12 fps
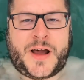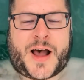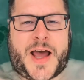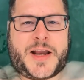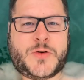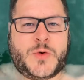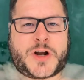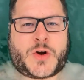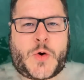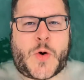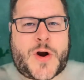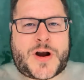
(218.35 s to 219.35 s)
I didn't
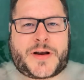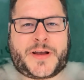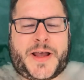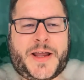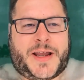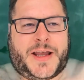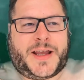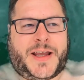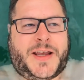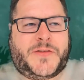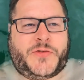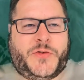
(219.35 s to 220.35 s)
record
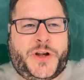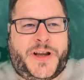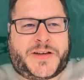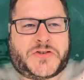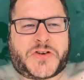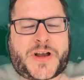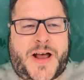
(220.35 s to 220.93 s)
any footage